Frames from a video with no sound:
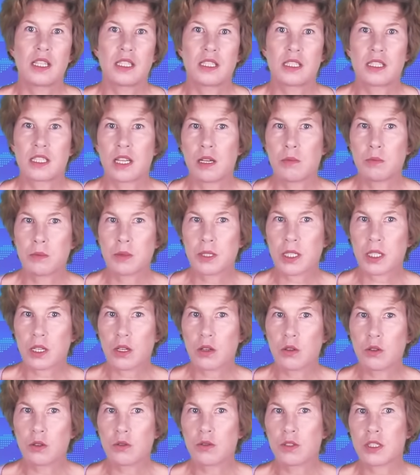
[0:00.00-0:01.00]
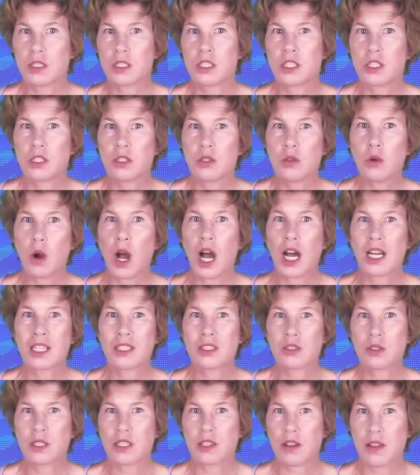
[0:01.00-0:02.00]
dumped over
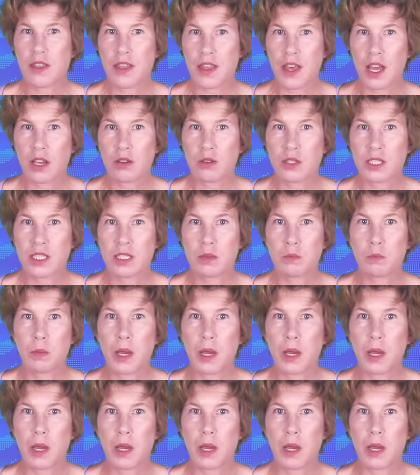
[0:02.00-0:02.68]
200,000